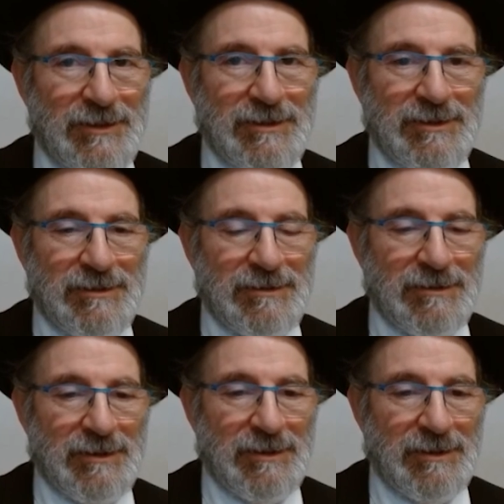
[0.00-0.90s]
is
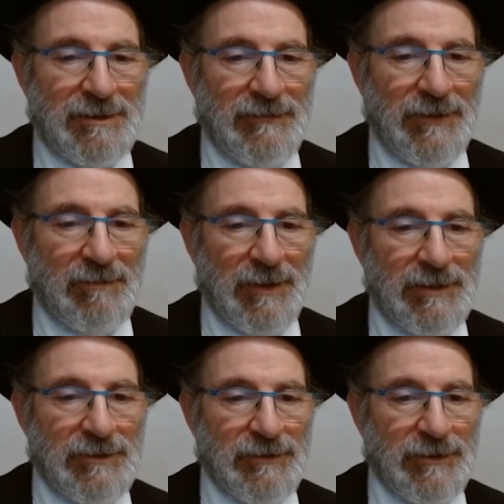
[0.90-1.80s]
giving
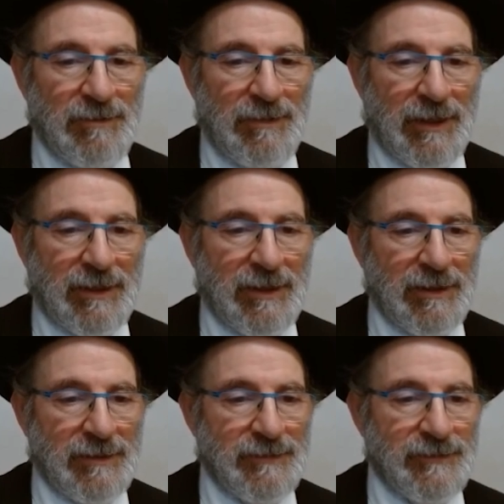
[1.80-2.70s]
mate to the black king.
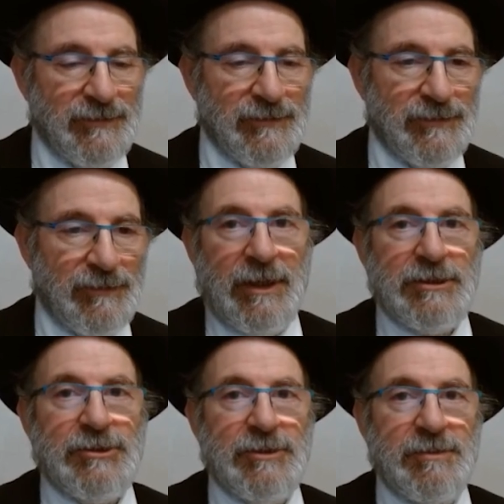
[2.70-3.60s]
I
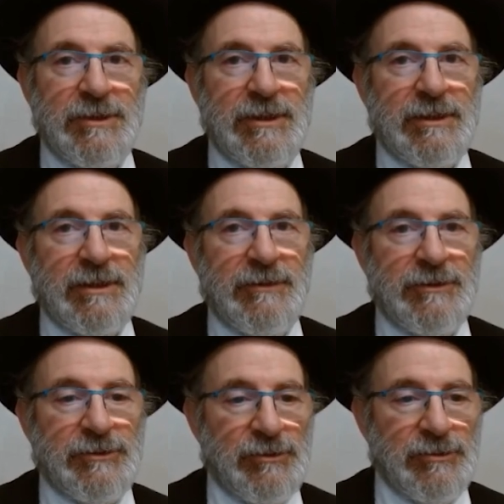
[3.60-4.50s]
show immediately the
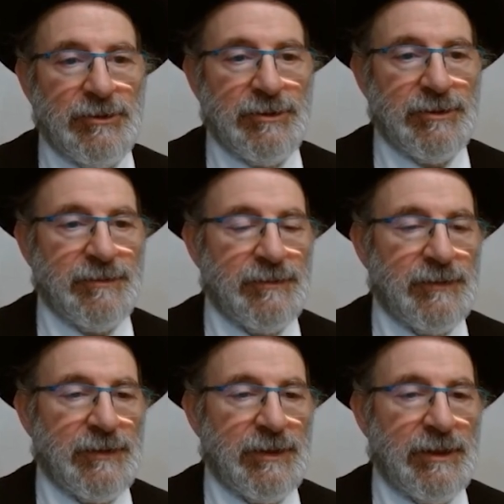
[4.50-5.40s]
solution.
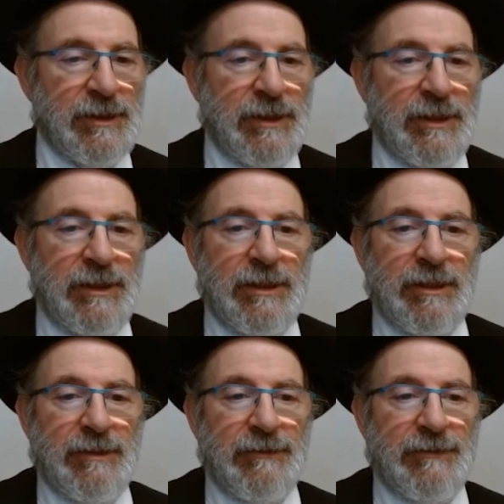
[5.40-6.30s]

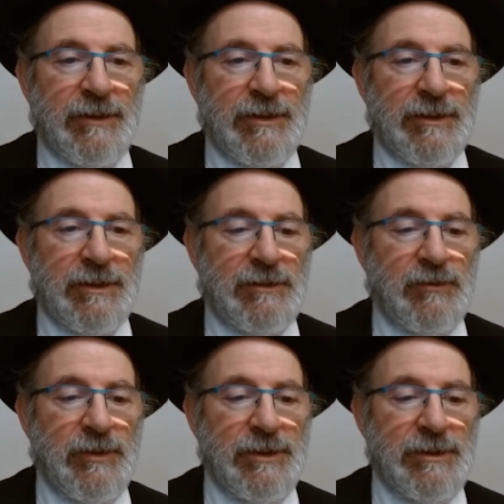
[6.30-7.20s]
The
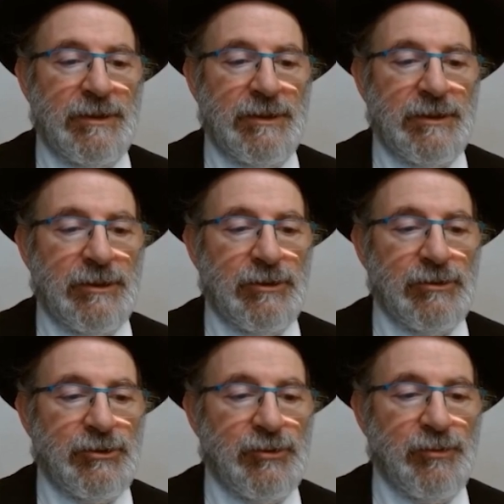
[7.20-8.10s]
queen
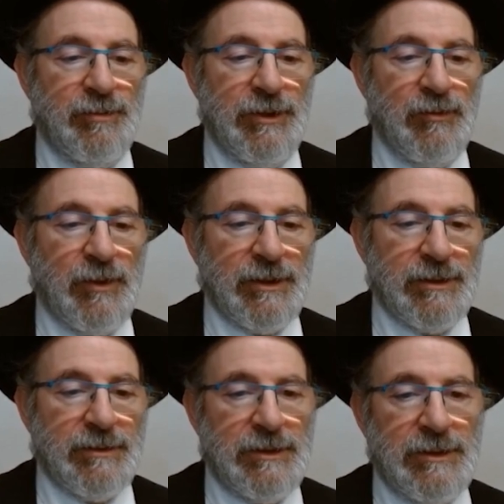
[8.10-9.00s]
goes to
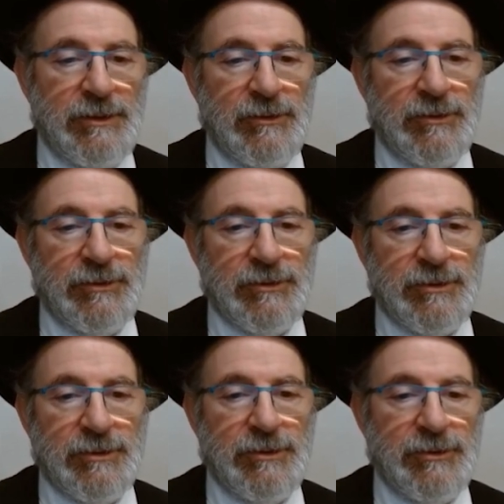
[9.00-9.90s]
b1 in
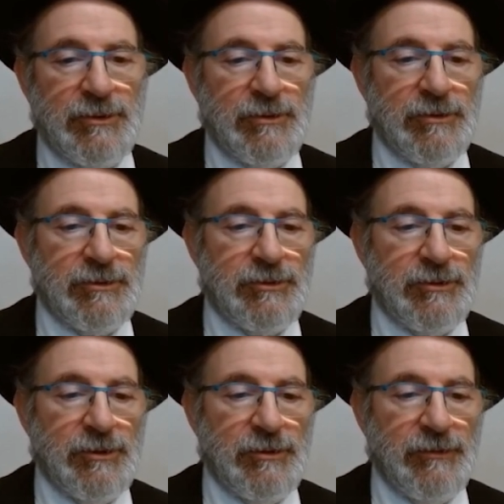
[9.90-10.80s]
order to
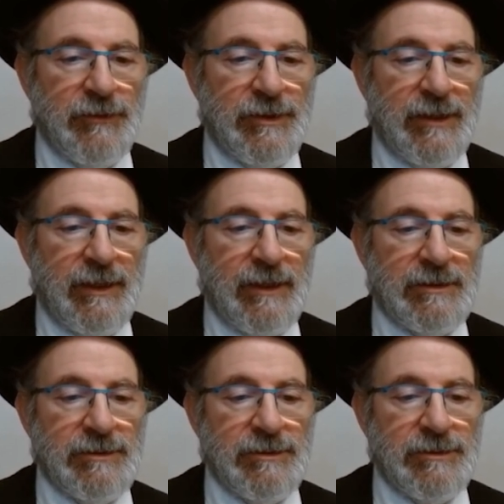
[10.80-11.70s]
control the
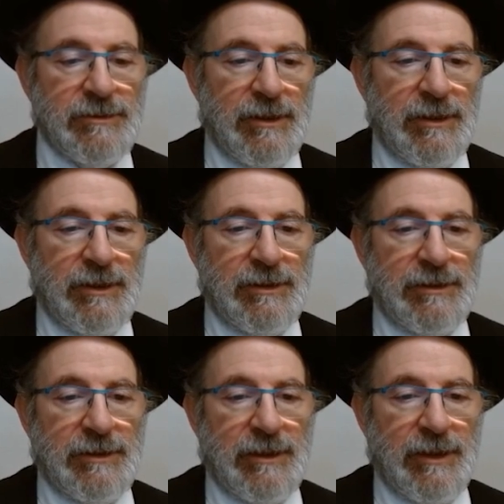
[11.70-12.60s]
diagonal,
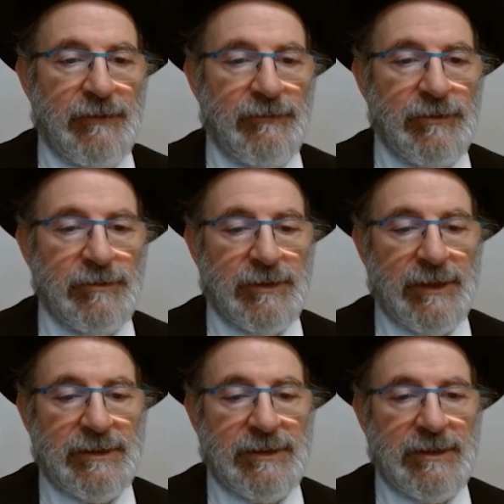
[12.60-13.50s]
and have a look
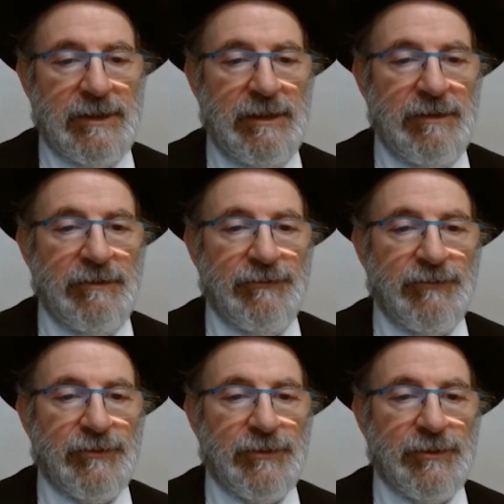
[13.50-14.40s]
at
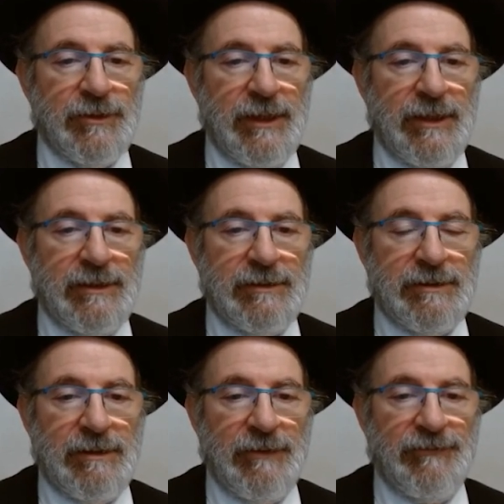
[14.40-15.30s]
e4 and
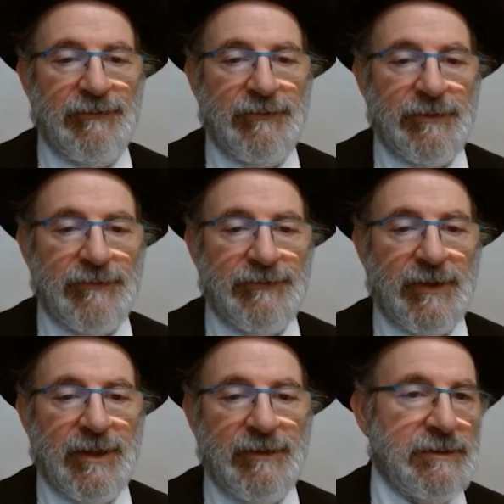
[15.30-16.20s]

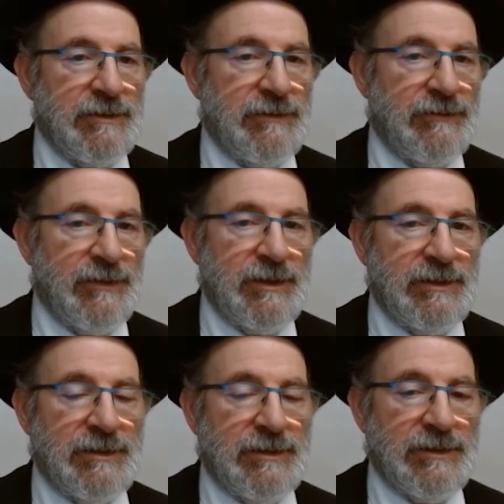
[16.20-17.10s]
f5. The
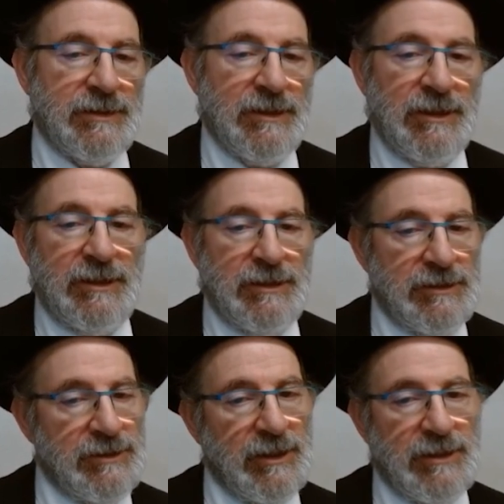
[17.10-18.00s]
threat
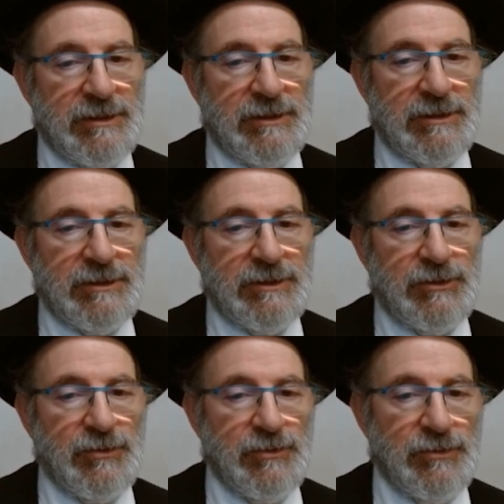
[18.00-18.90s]
is knight
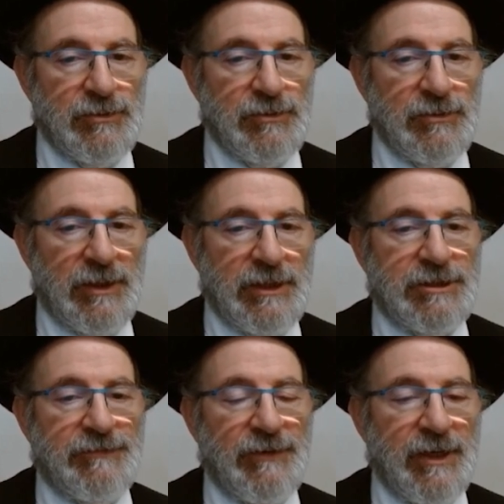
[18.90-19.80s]
to
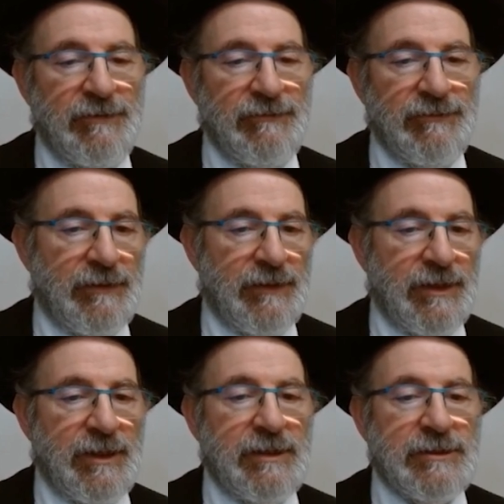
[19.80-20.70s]
h5, the
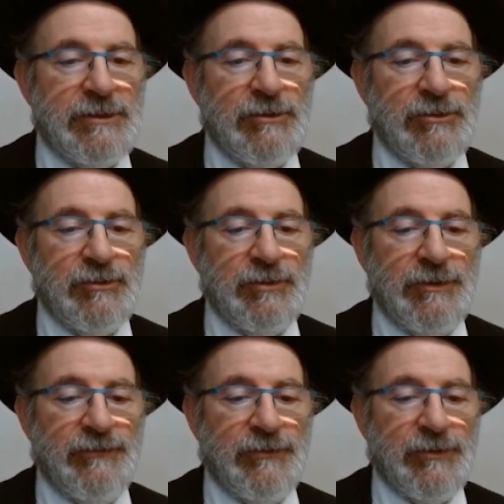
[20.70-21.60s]
kings go to
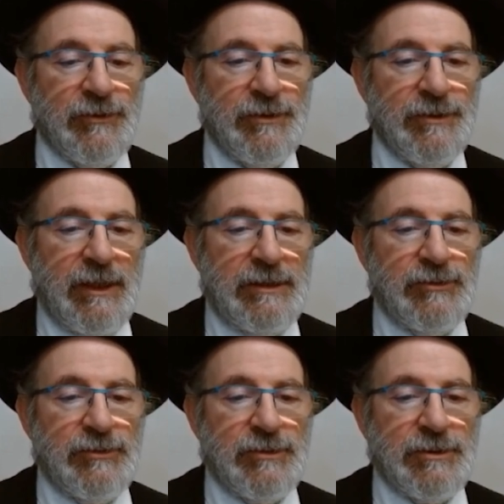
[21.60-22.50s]
e4, and
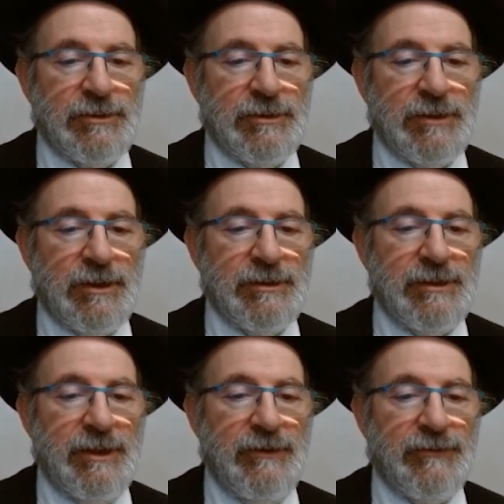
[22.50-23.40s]
rook on
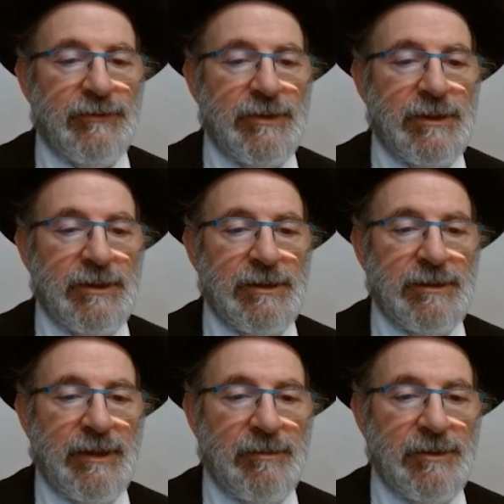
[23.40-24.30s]
e3
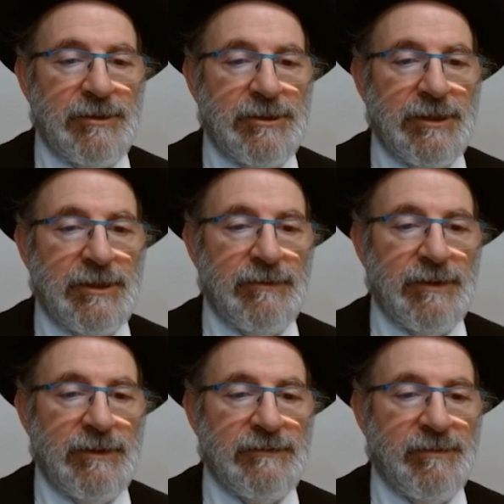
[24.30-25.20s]
double check
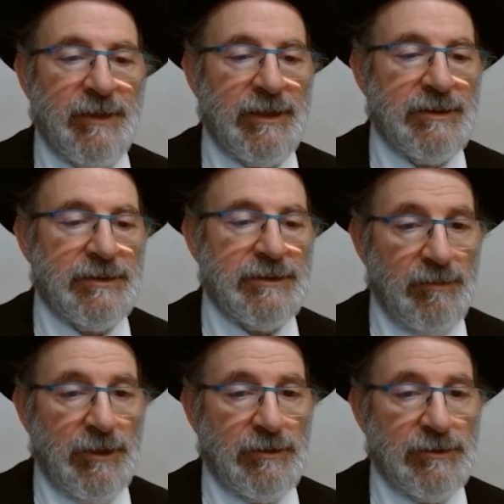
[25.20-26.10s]
gives mate,
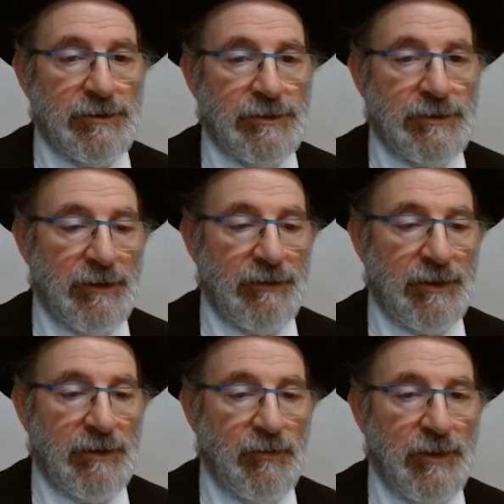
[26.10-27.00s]
because the
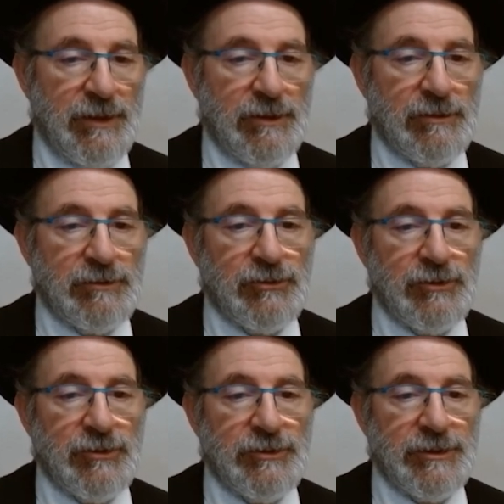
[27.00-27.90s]
queen
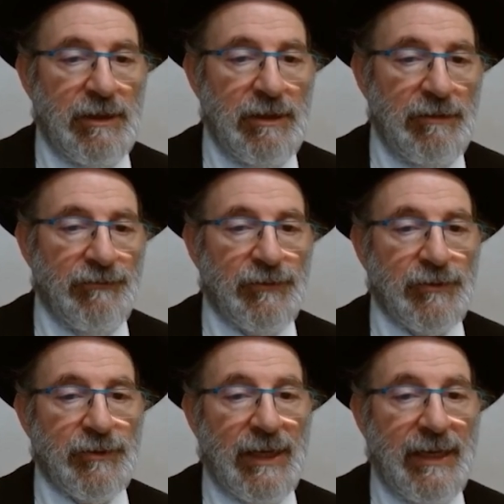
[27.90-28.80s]
controls
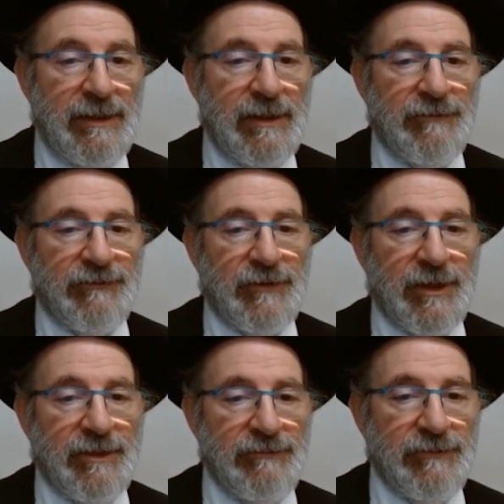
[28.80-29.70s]
e4 and
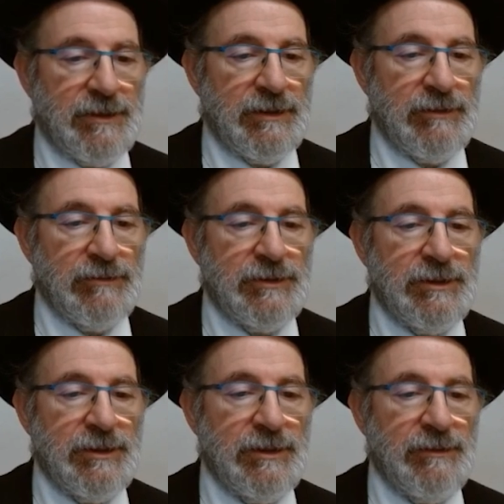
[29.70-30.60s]
f5, and you
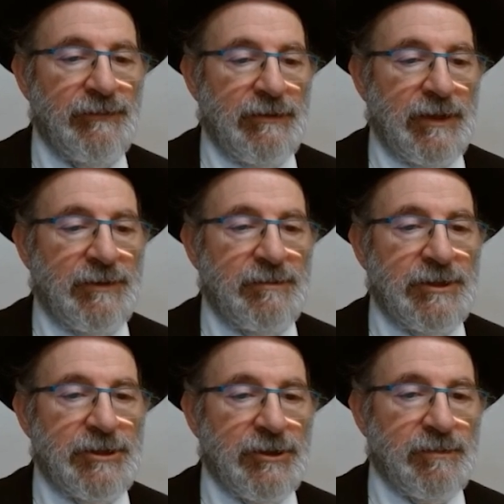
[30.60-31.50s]
see that the
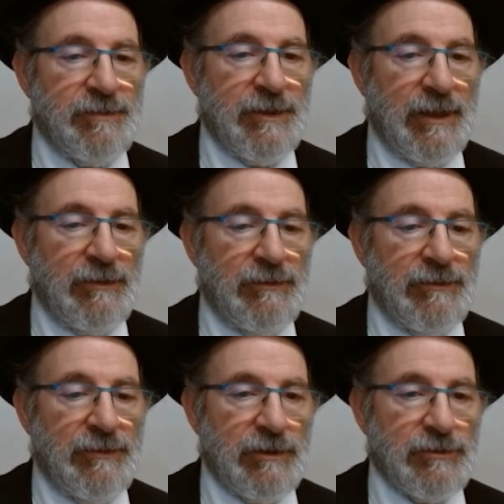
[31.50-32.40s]
bishop now
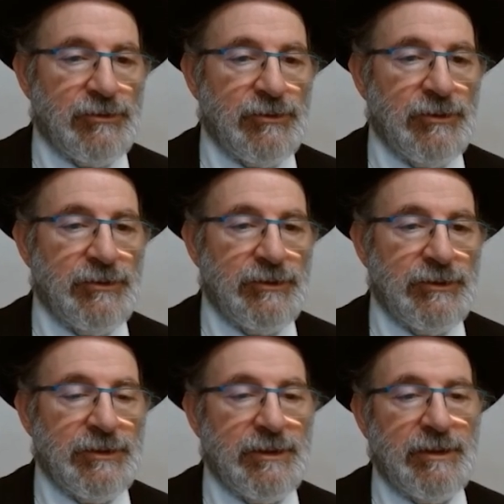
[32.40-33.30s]
controls